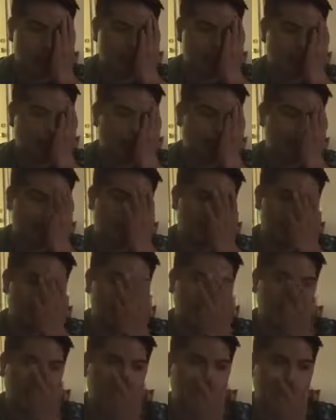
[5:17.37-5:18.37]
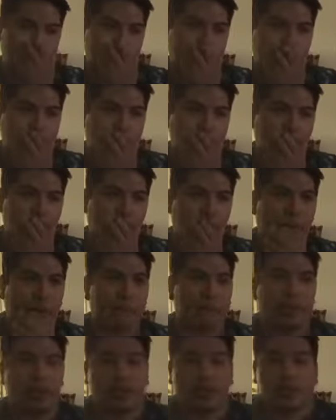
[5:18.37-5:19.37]
Uh,
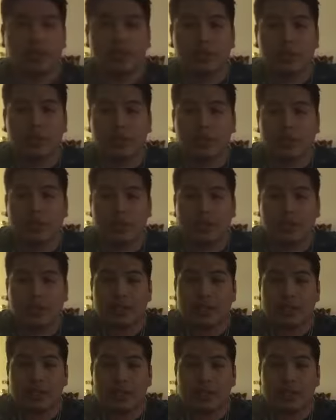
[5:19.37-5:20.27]
but you know what?